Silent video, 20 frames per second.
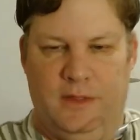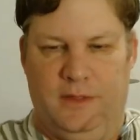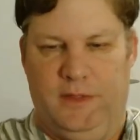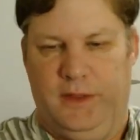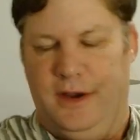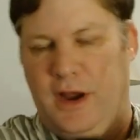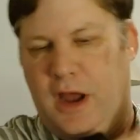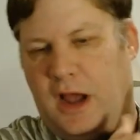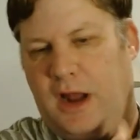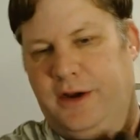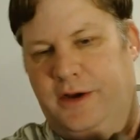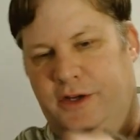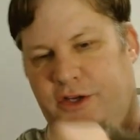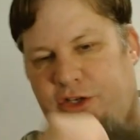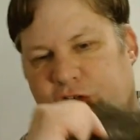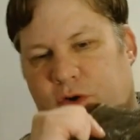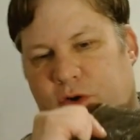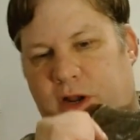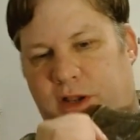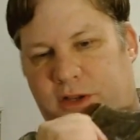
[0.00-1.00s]
not
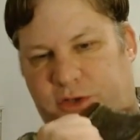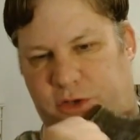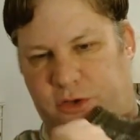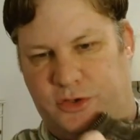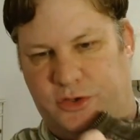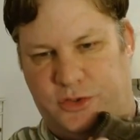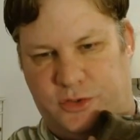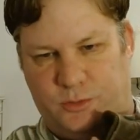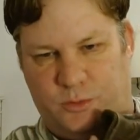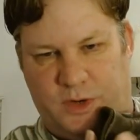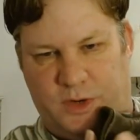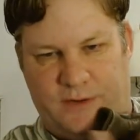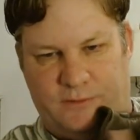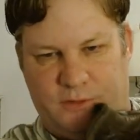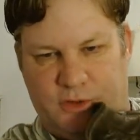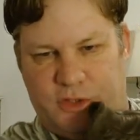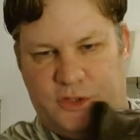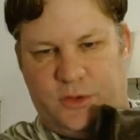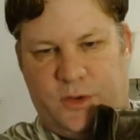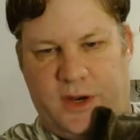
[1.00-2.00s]
distressed or
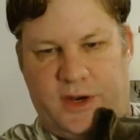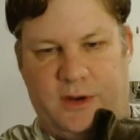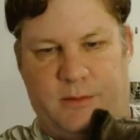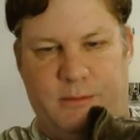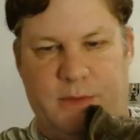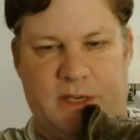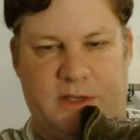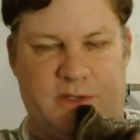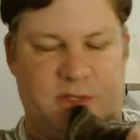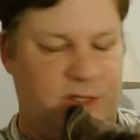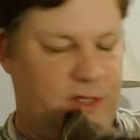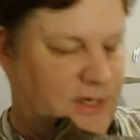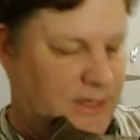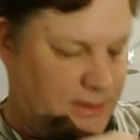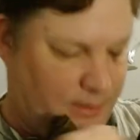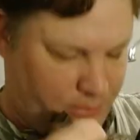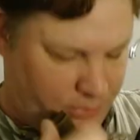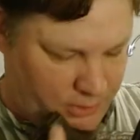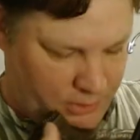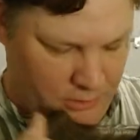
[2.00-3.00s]
whatever, so I could mix it
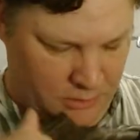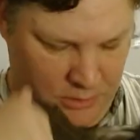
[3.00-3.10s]
up.